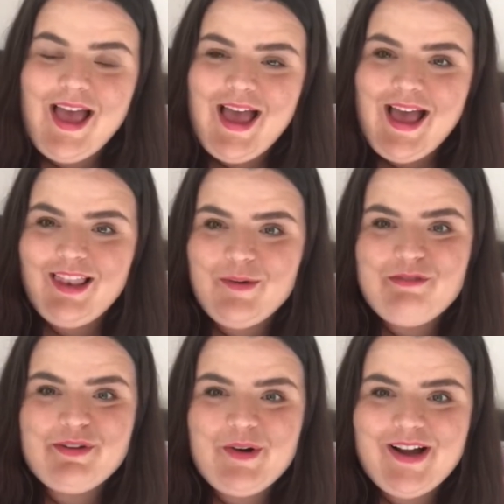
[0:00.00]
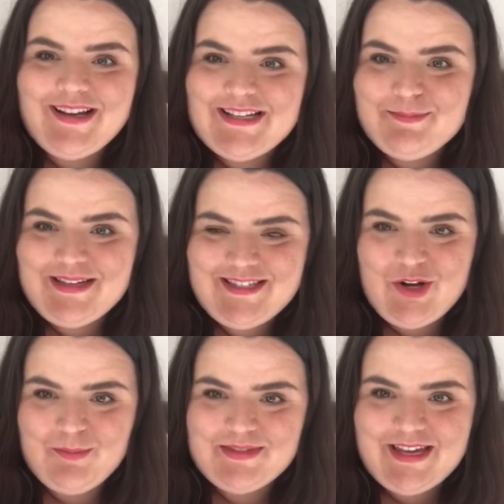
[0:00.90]
Hello everyone, it's Miss
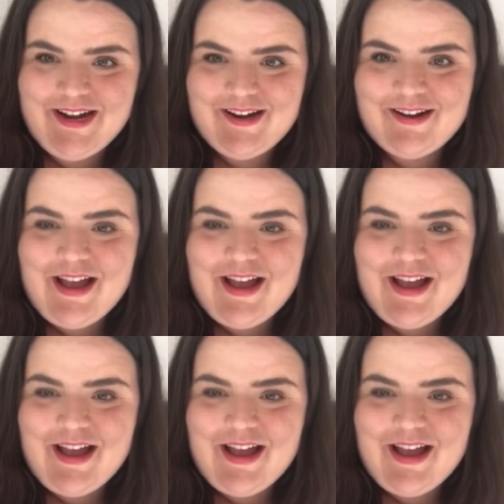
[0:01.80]
Toms here.